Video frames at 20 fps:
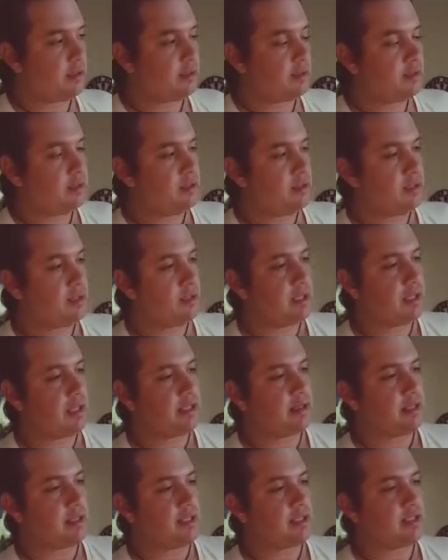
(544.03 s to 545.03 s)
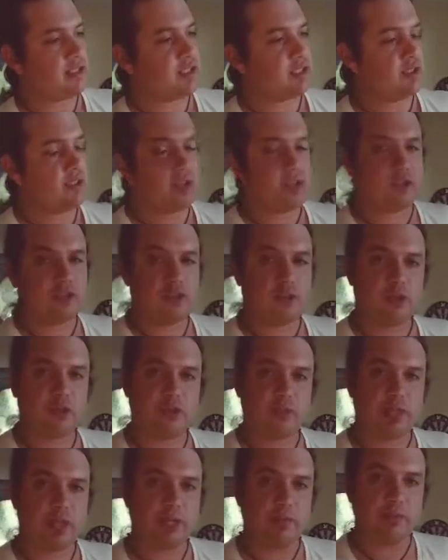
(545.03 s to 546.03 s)
that like that
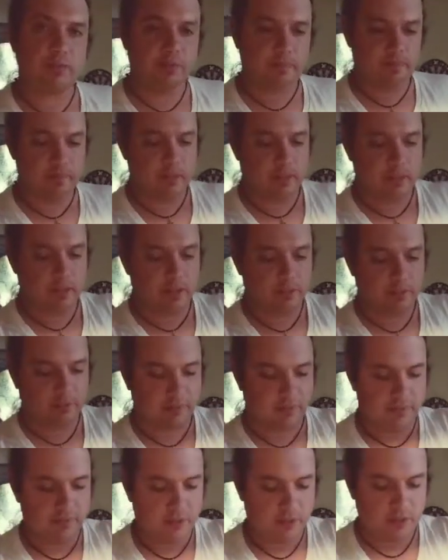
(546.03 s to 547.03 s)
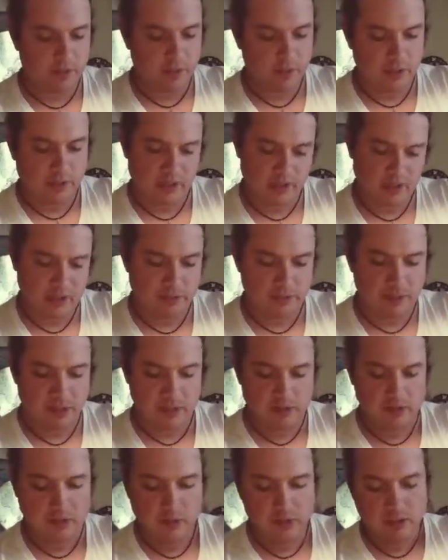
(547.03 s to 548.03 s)
cilantro type flavor to it and
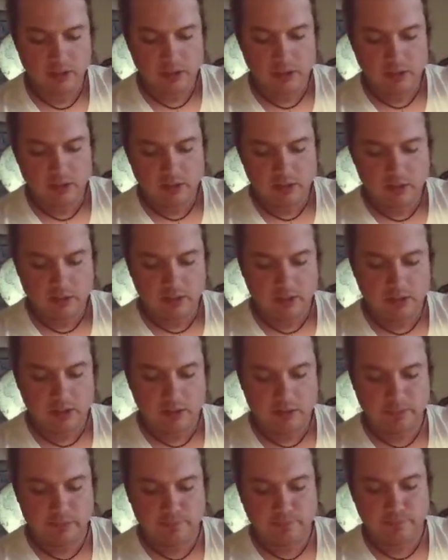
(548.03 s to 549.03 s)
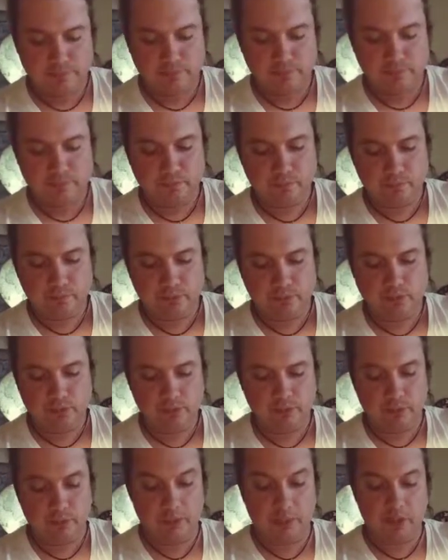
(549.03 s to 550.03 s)
smell.
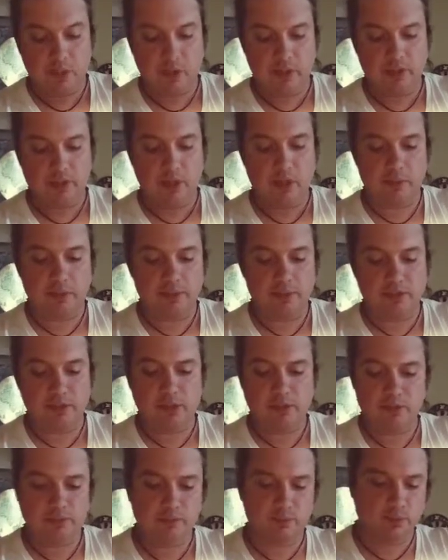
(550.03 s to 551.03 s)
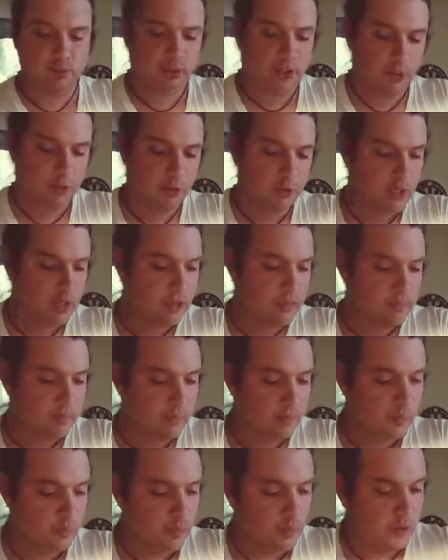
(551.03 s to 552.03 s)
Let me know in the comment section below
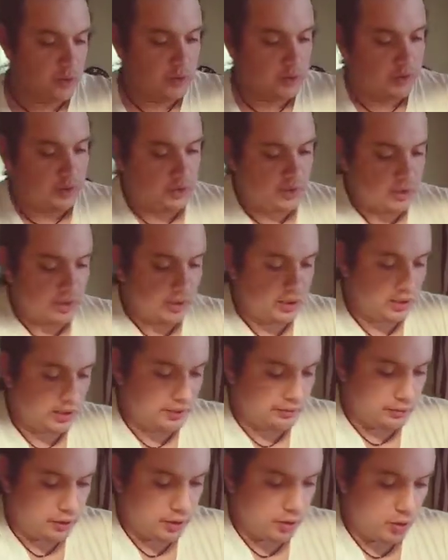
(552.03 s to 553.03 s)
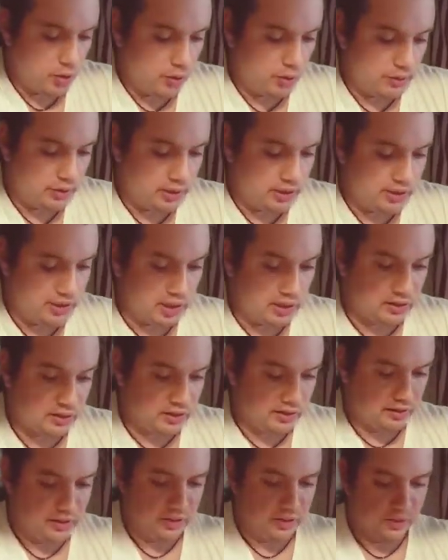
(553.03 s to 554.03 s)
what's if you know
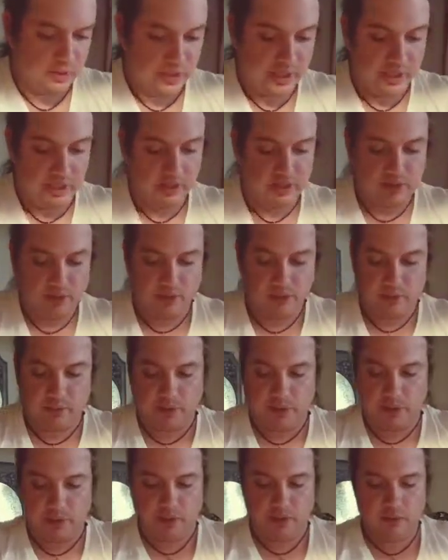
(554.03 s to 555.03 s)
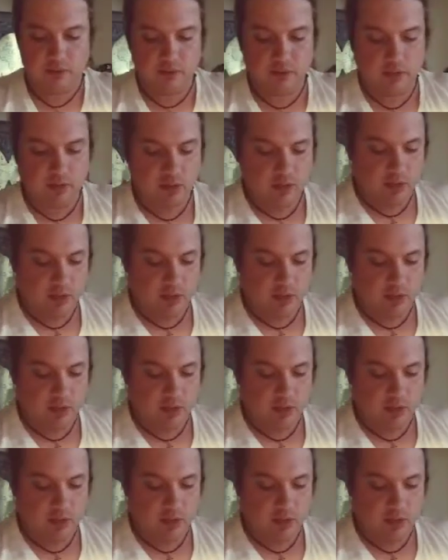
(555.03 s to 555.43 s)
exactly the ingredients, and I'm kind